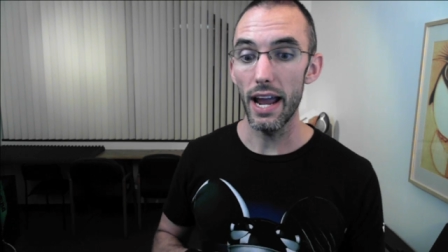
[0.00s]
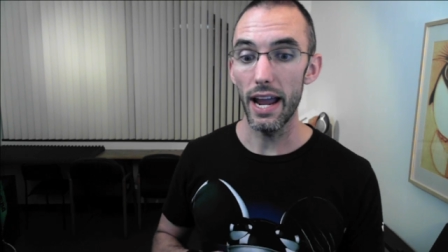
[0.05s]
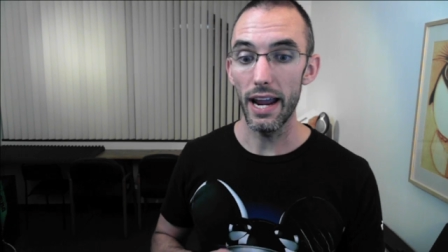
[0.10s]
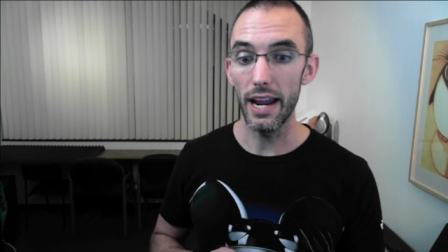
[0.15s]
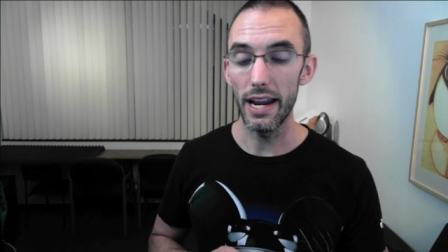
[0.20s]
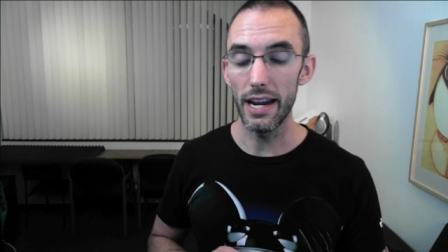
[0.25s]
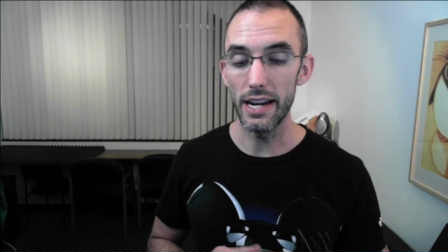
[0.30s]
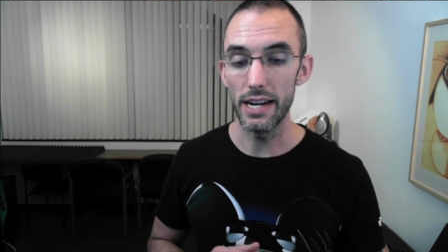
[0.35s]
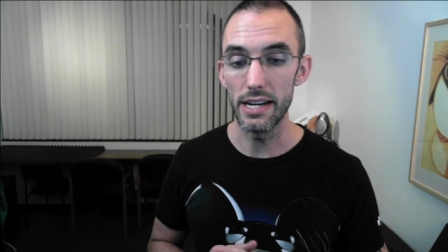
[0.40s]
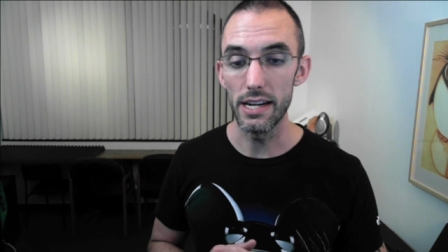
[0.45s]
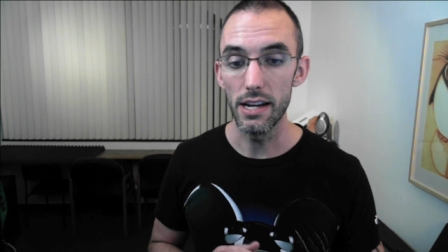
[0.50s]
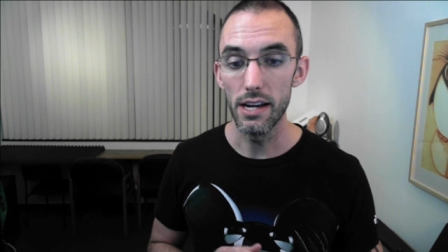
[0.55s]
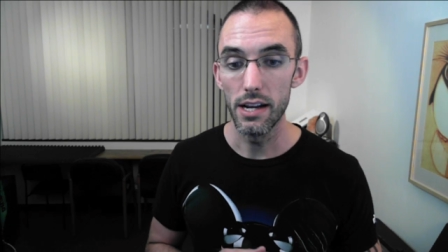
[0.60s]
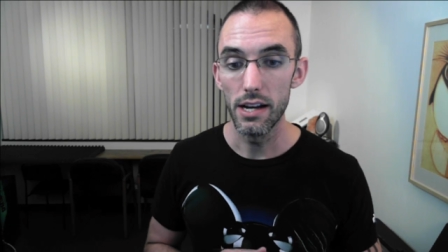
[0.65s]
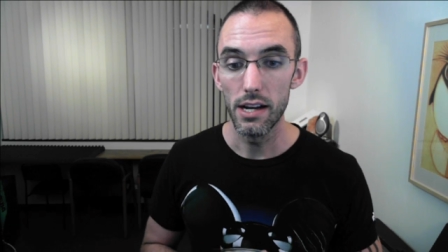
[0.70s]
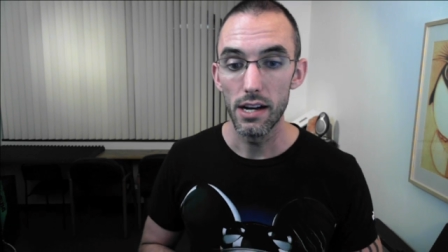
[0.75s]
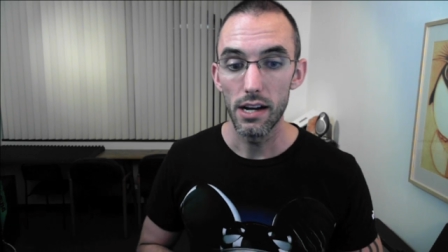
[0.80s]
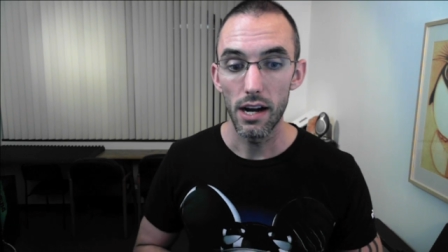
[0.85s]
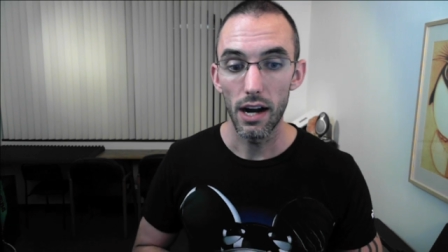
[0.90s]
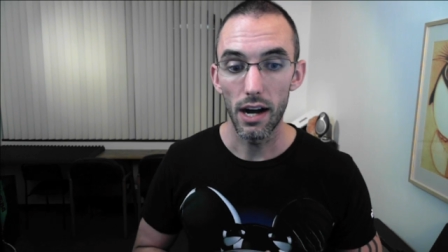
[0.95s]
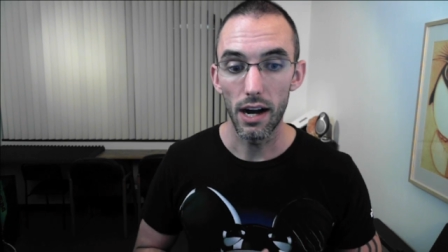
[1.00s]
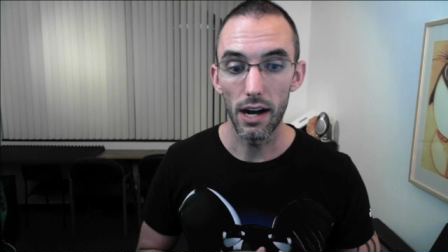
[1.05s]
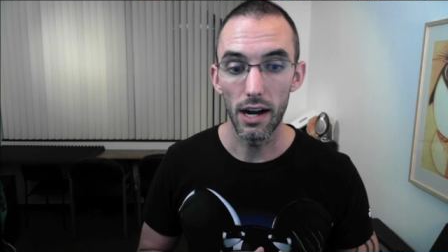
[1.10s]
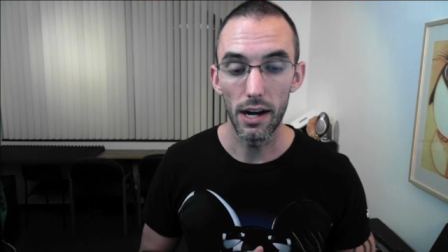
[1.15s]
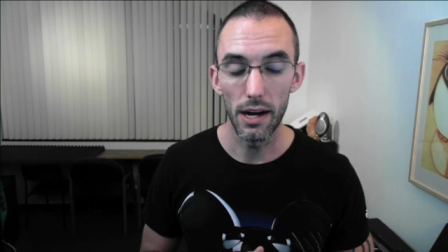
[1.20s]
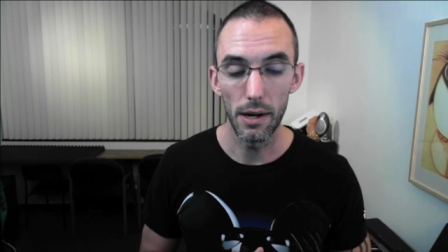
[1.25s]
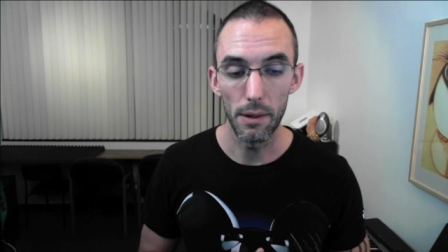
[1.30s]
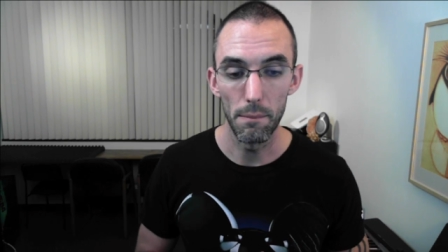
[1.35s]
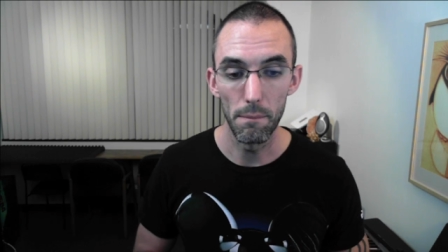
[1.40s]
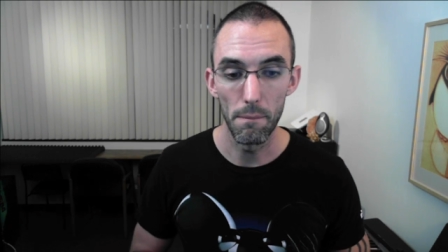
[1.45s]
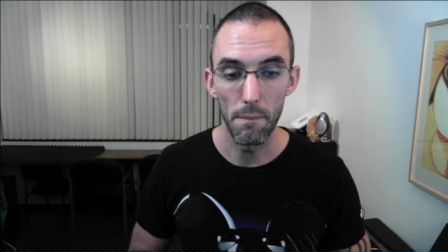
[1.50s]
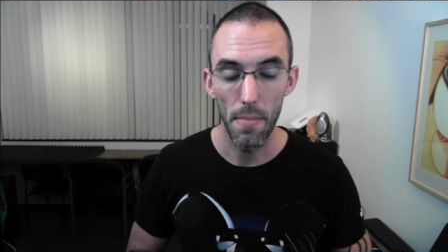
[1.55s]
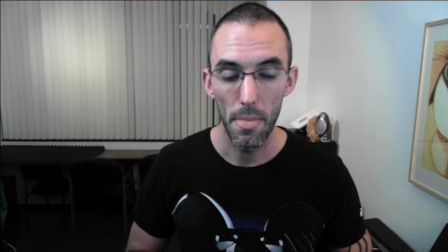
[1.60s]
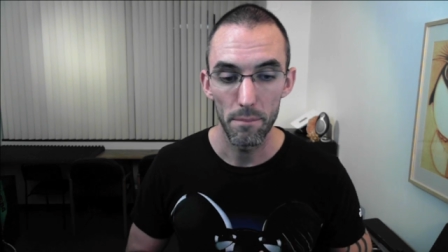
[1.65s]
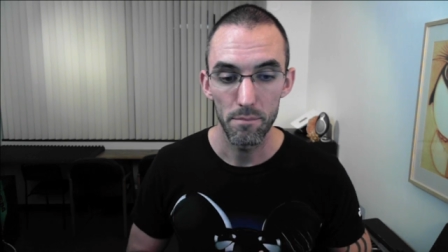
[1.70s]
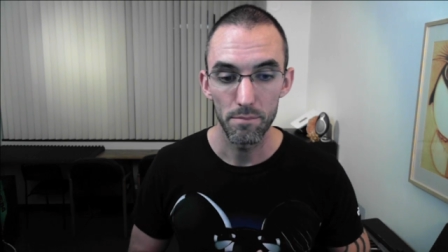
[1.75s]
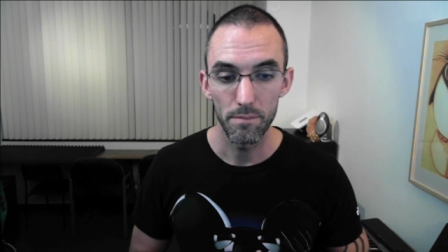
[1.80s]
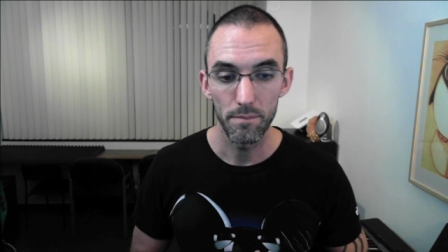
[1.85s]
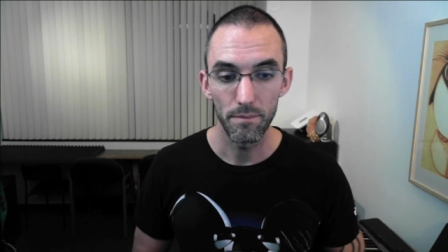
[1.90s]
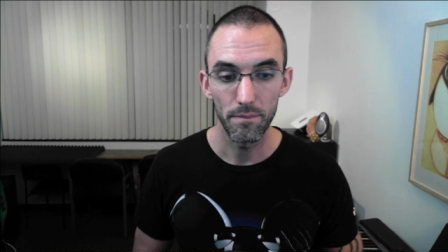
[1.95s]
a
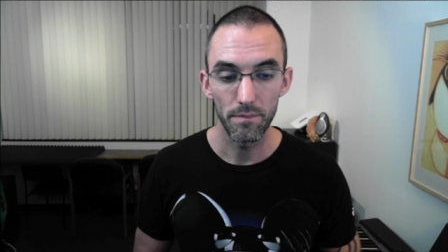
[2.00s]
um,